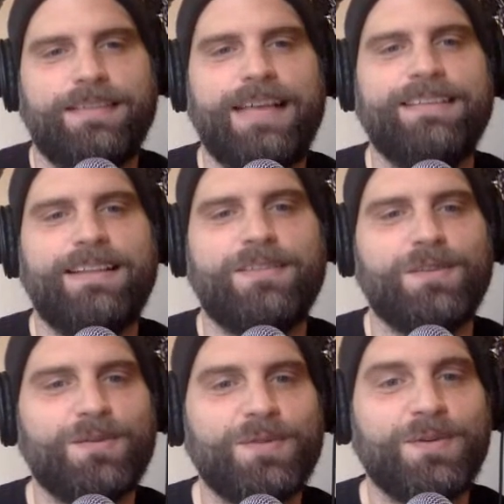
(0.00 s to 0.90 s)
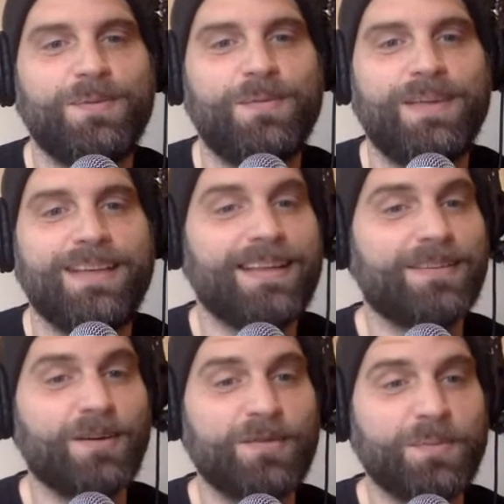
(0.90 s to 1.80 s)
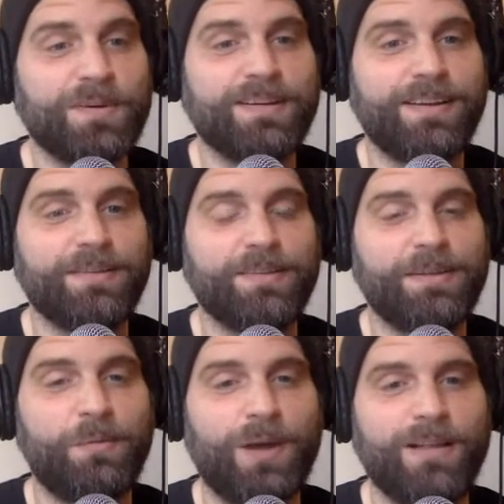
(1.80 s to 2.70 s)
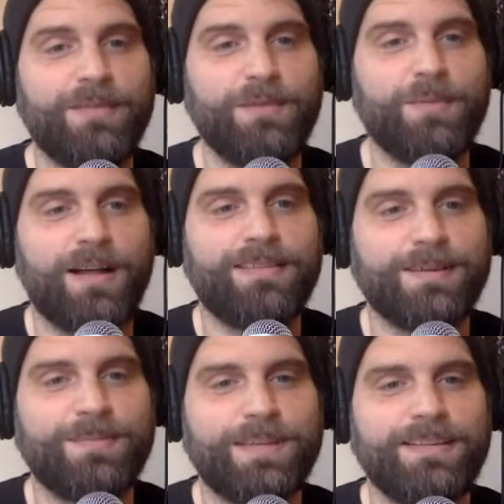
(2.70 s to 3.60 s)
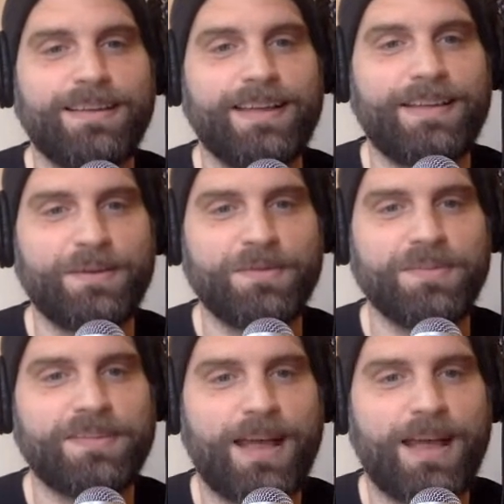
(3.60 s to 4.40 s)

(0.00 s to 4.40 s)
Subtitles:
has that served you particularly well? Have you bought something that you're just